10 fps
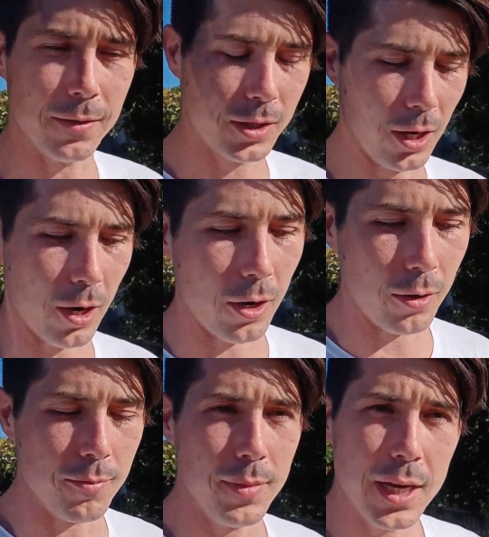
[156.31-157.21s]

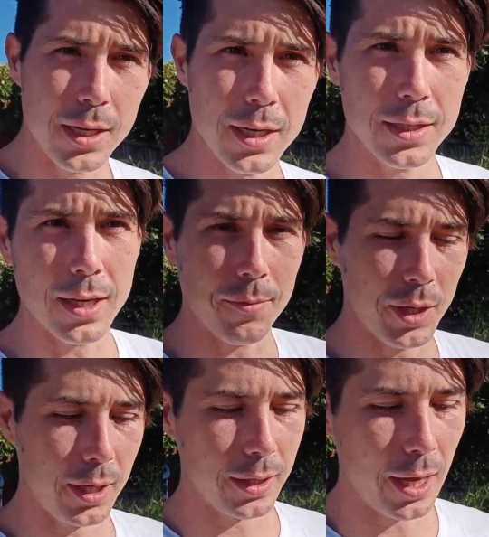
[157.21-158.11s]
So meat is
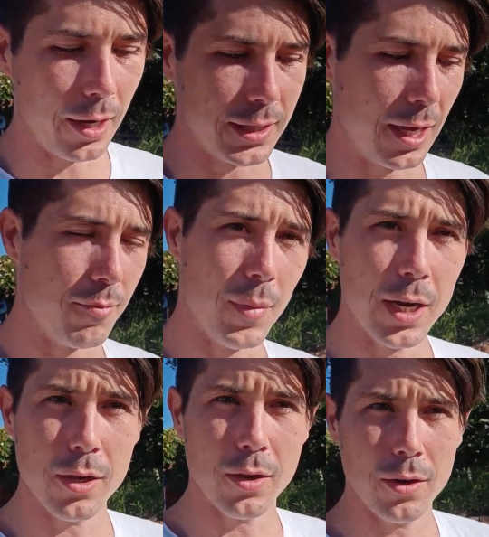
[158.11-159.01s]
something that I save
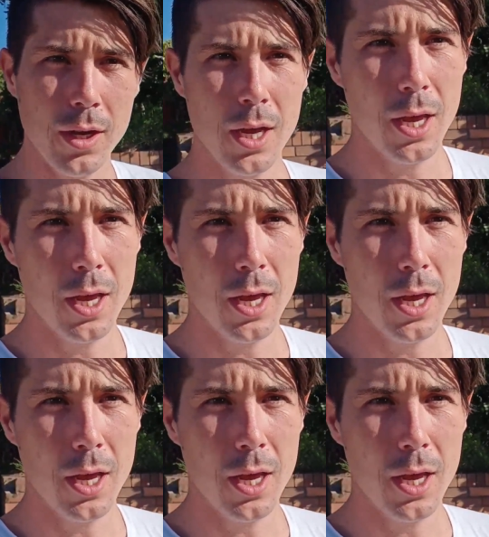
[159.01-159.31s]
money on.